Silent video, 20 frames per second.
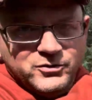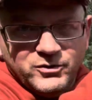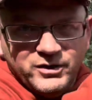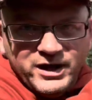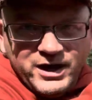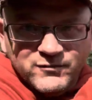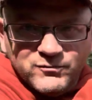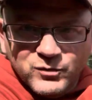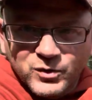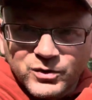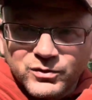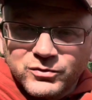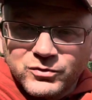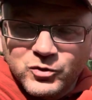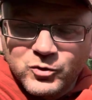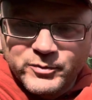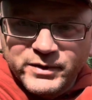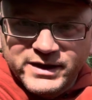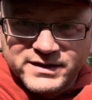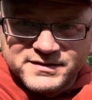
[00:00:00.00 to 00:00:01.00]
have more
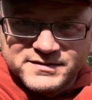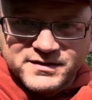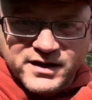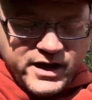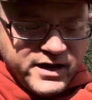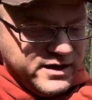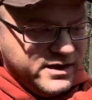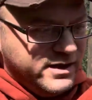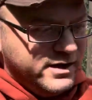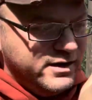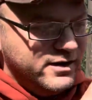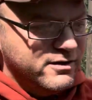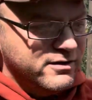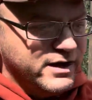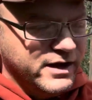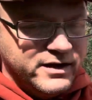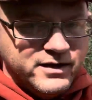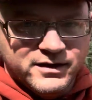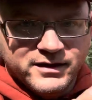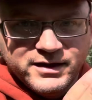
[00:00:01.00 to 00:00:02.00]
room inside of here,
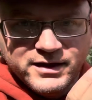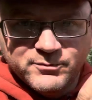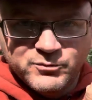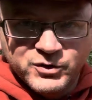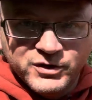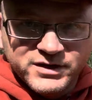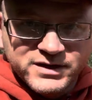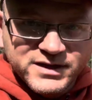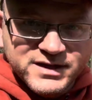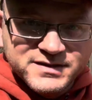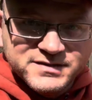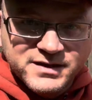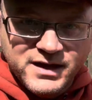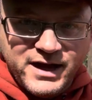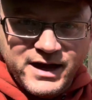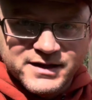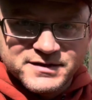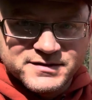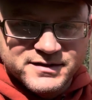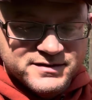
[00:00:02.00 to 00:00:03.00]
I can put easy
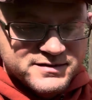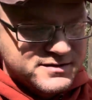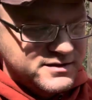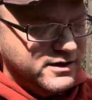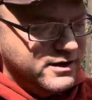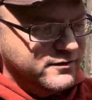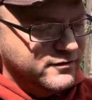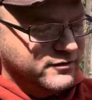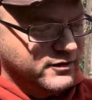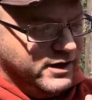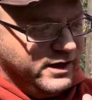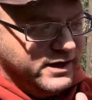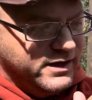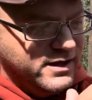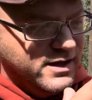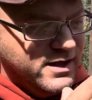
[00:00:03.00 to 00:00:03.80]
access stuff like